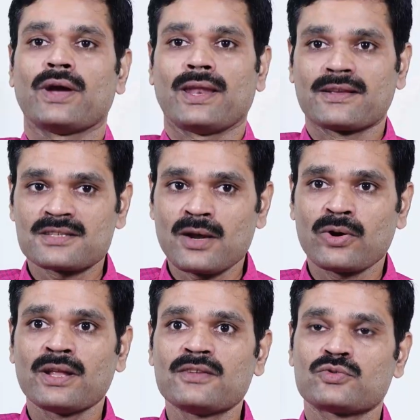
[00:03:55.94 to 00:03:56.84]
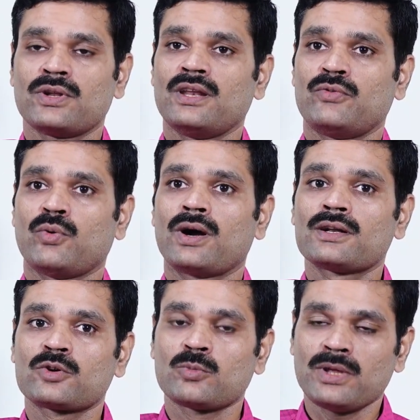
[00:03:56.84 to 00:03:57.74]
An extraordinary student, if you
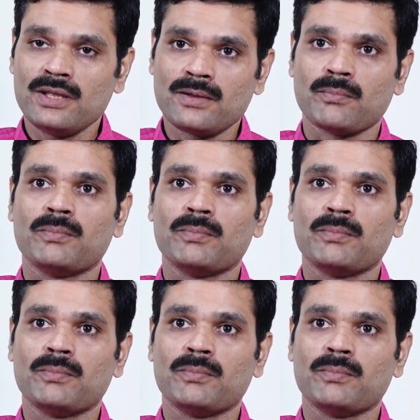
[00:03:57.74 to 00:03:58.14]
wanted to be